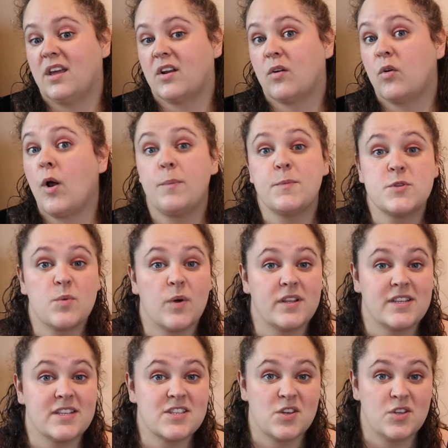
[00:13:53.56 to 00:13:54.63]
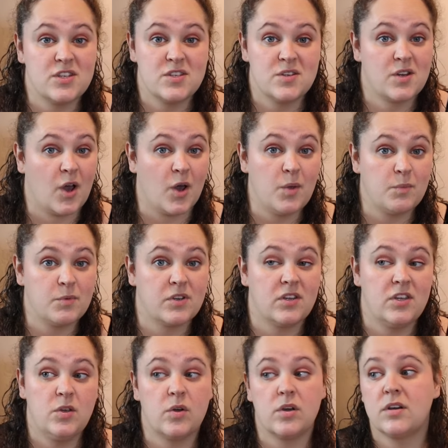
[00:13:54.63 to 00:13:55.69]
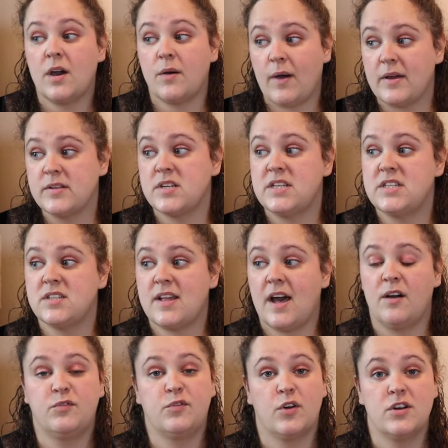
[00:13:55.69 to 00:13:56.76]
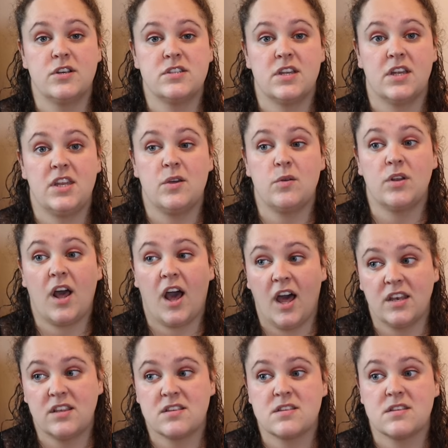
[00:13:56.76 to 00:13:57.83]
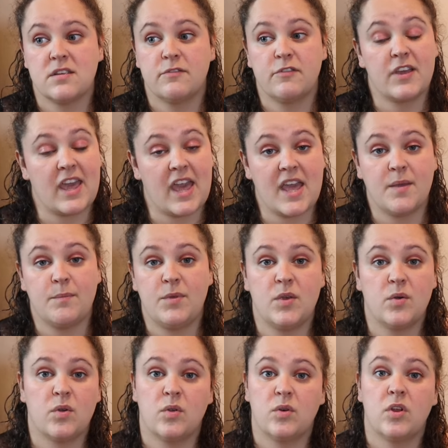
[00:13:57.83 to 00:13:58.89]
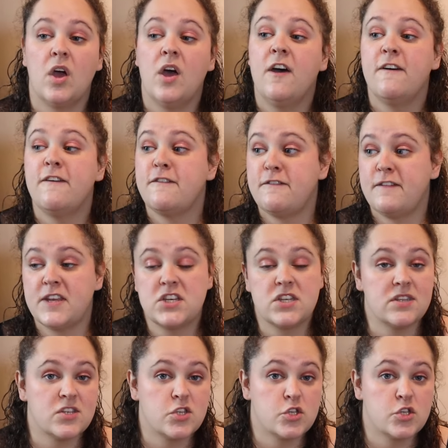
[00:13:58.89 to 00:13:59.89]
crops weren't as good as you'd hoped, you could go out into that forest and you could hunt for game. You could fish in the